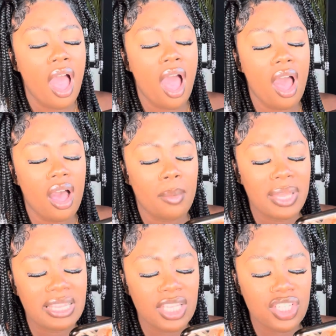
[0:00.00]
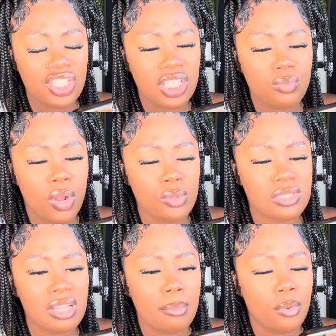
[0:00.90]
And then she wrote
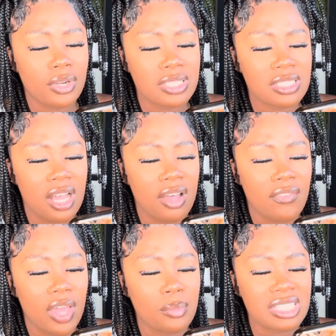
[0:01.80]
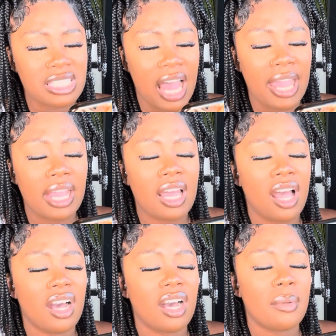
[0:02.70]
some more stuff and like,
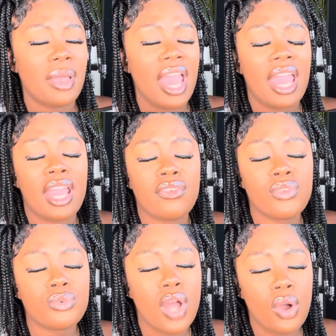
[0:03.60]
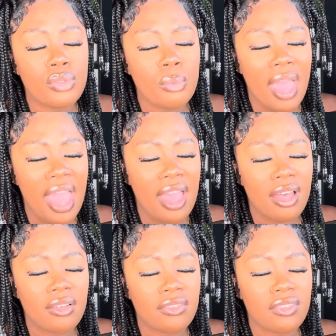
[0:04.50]
if you know you
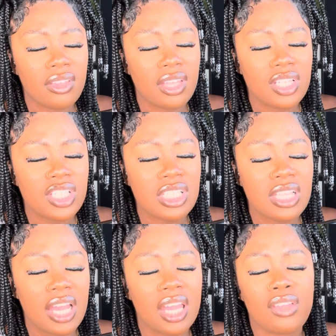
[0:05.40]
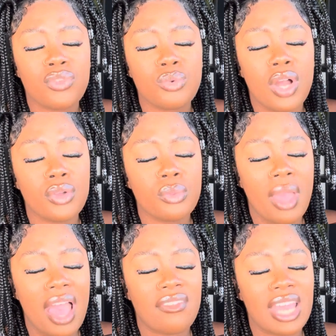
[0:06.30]
have, she said, if you know you
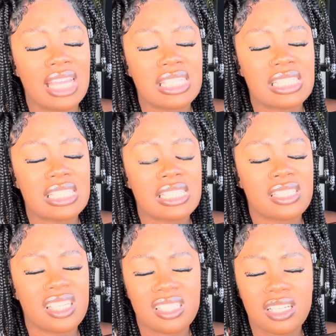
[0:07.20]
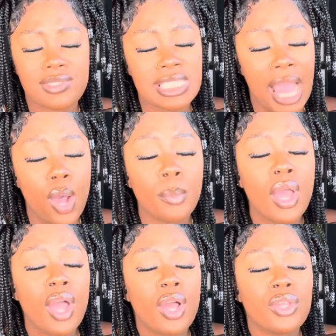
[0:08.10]
have a sensitive scalp,
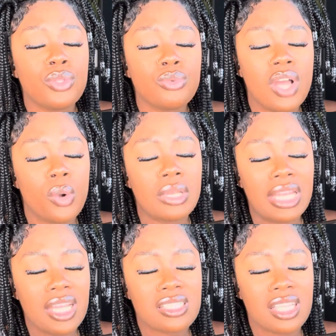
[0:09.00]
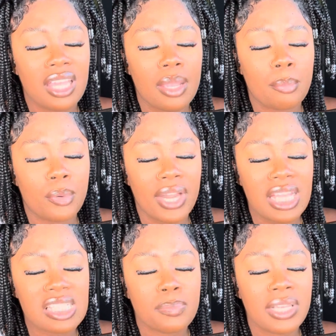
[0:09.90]
you don't need to get
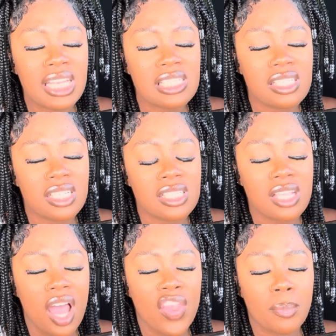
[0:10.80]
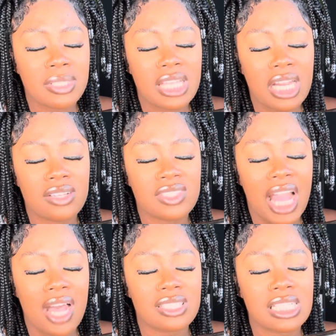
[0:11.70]
braids. Please look into other protective
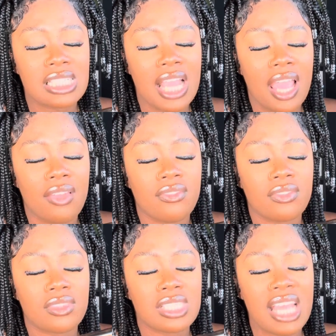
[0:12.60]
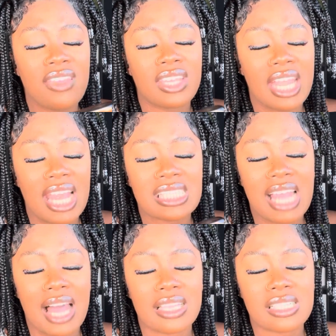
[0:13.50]
styles and save the next
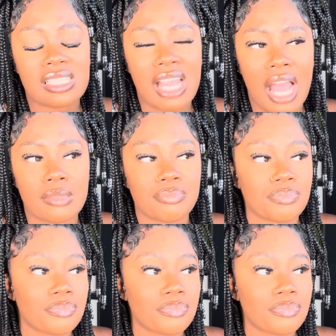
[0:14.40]
stylist time.